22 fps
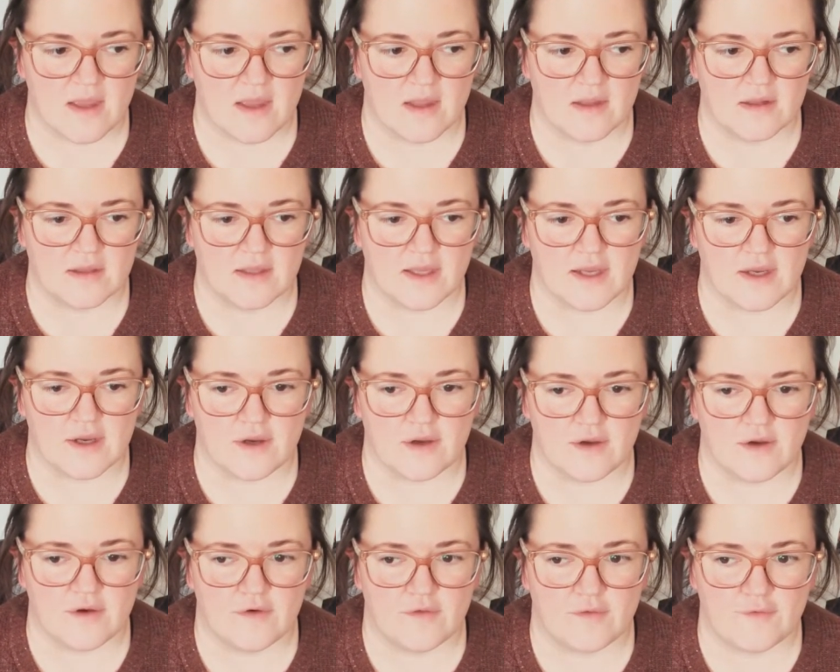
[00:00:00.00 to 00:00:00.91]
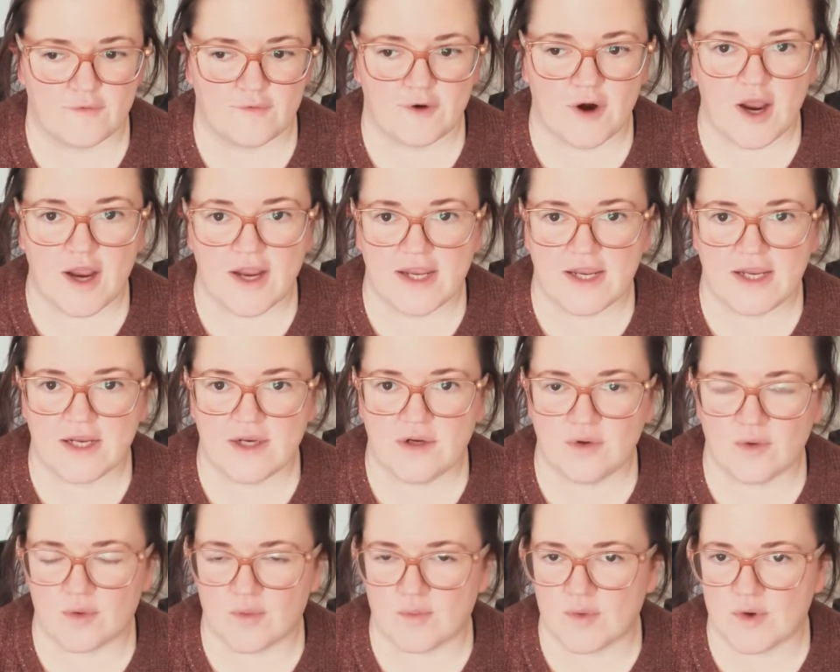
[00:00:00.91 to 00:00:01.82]
like frying
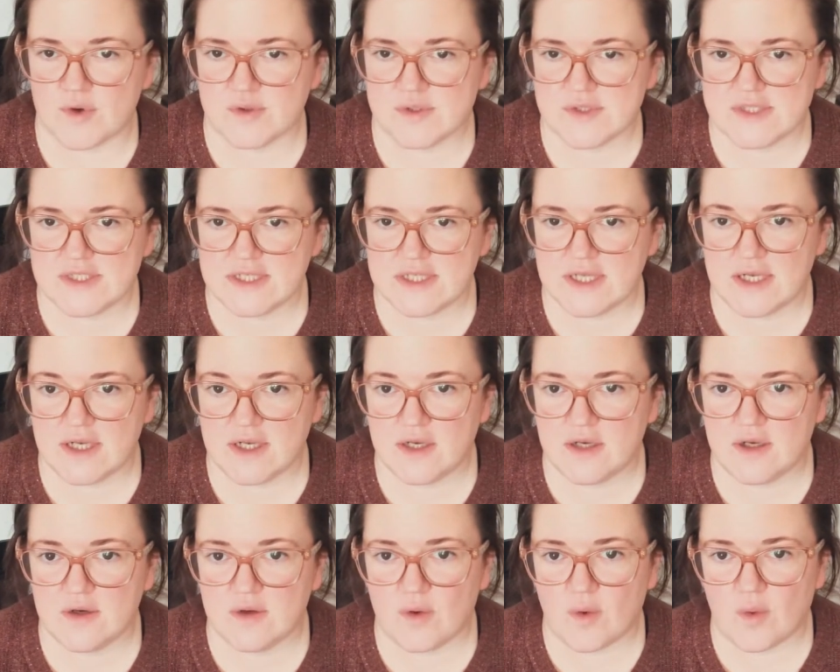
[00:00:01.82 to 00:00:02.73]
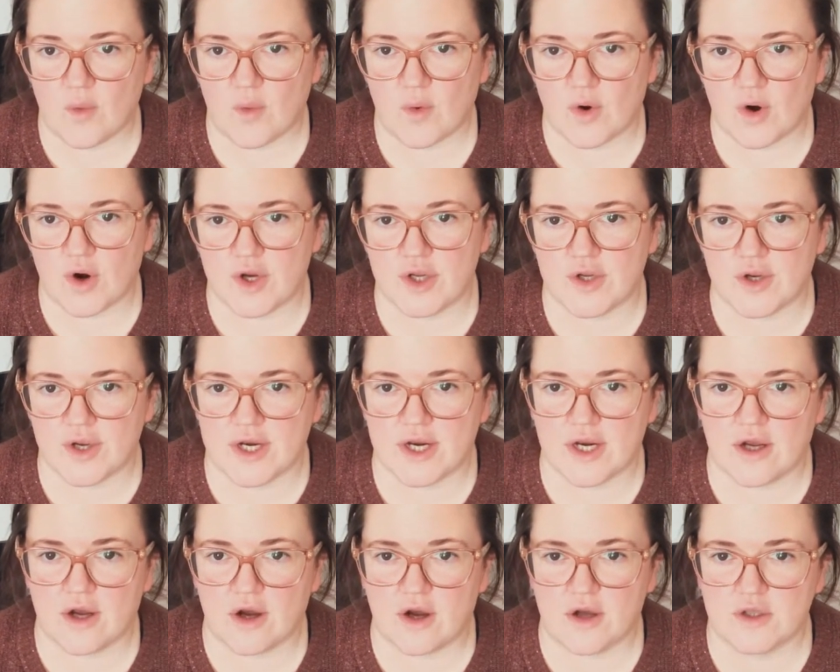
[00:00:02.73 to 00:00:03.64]
or roasting, or you
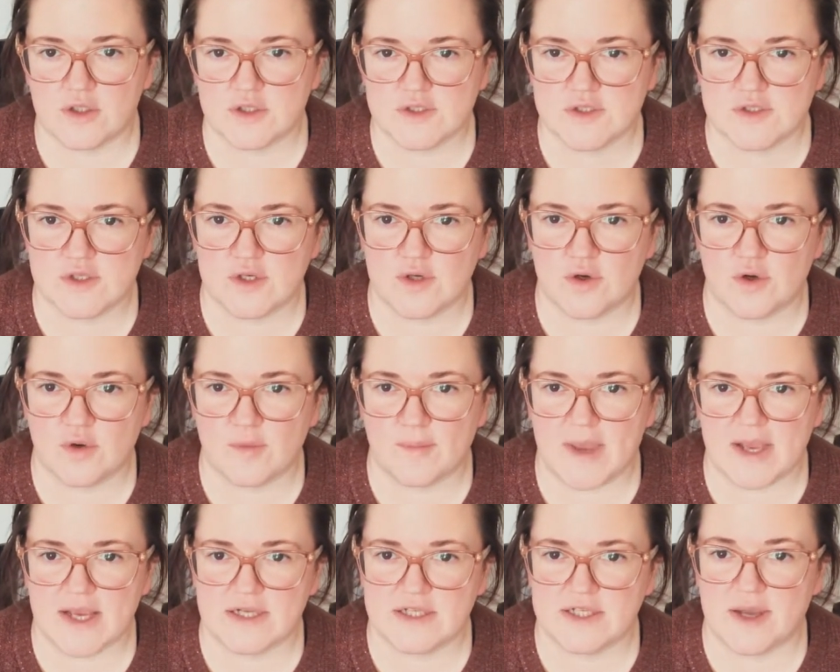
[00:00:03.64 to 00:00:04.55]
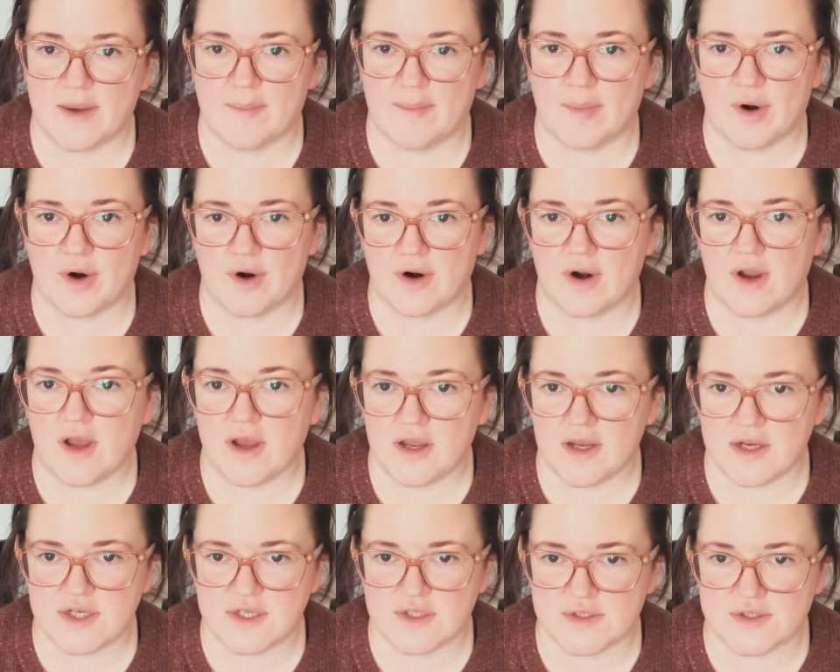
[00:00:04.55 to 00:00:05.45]
can also make a tempura
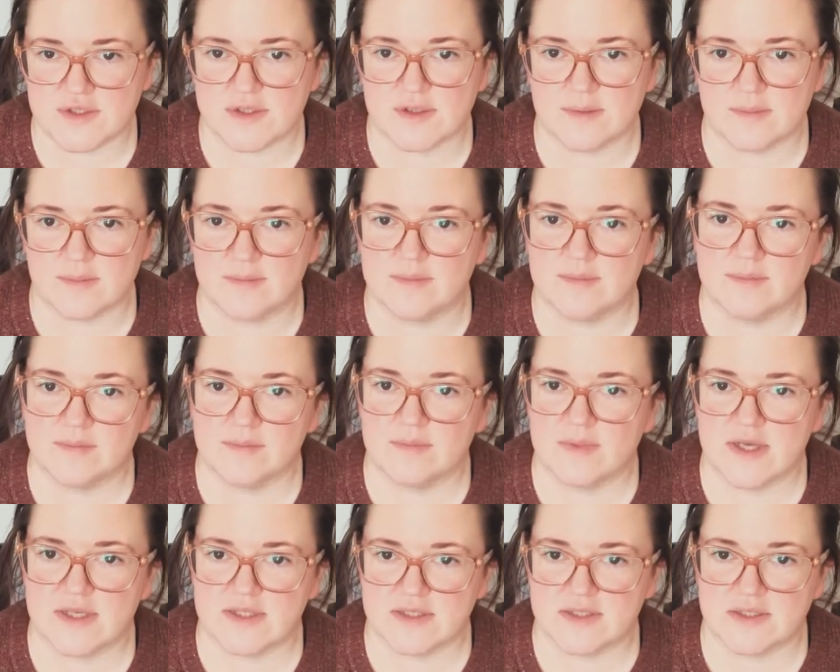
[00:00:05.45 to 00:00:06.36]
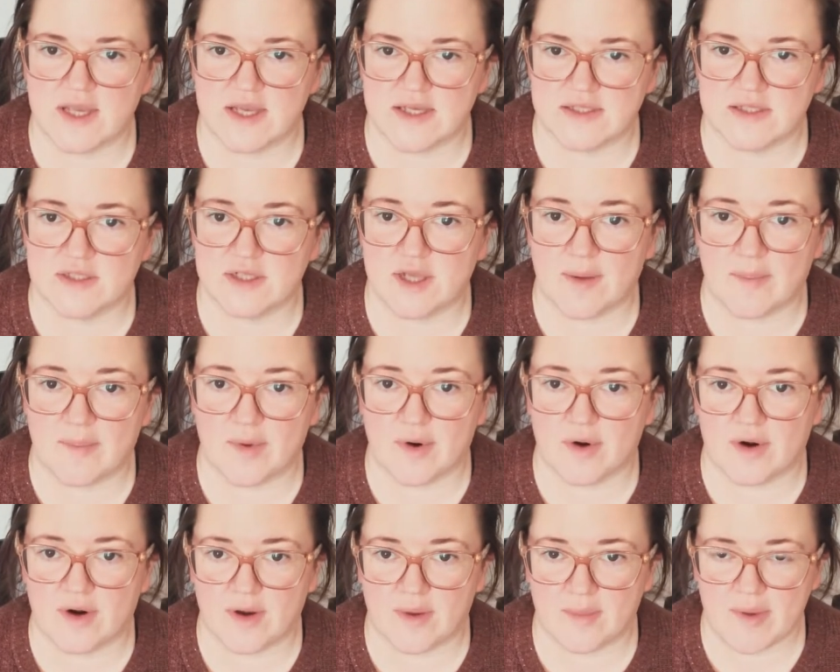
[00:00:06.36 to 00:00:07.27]
and use them as a
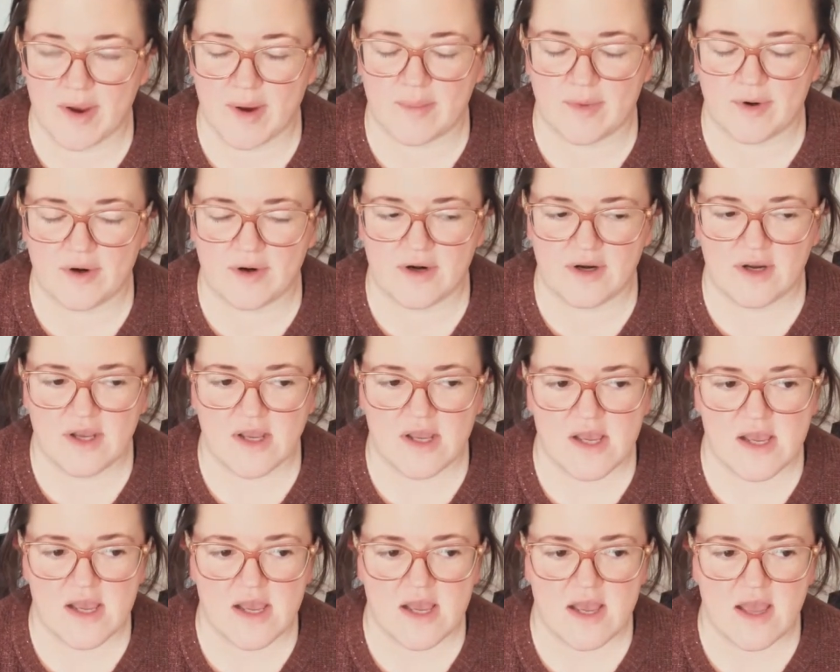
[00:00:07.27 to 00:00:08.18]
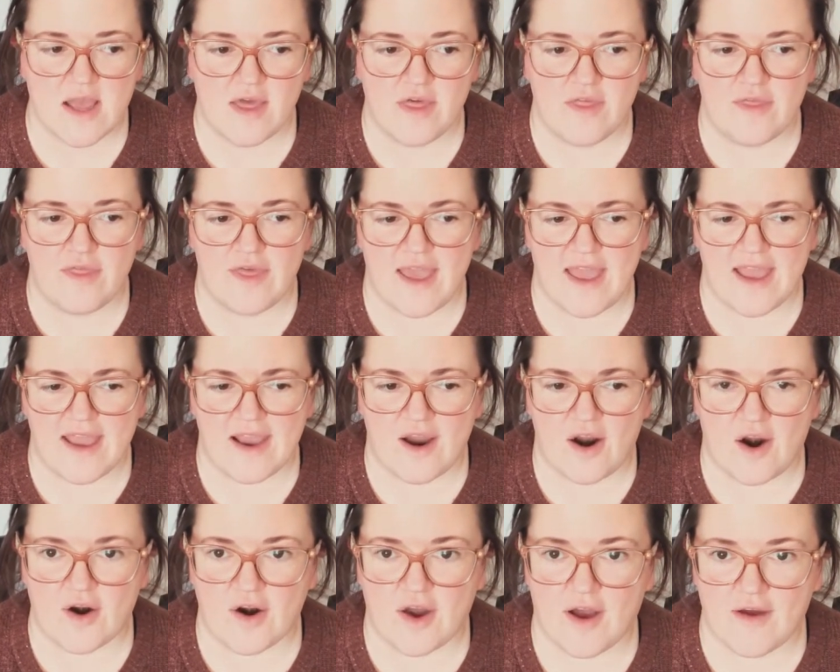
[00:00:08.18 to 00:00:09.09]
tempura pepper. They
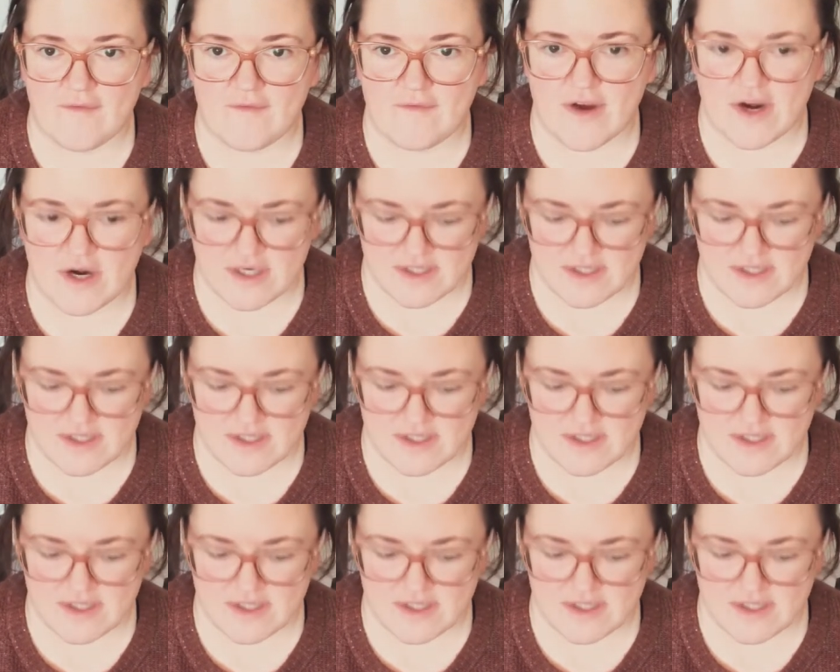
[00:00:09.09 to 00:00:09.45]
are not very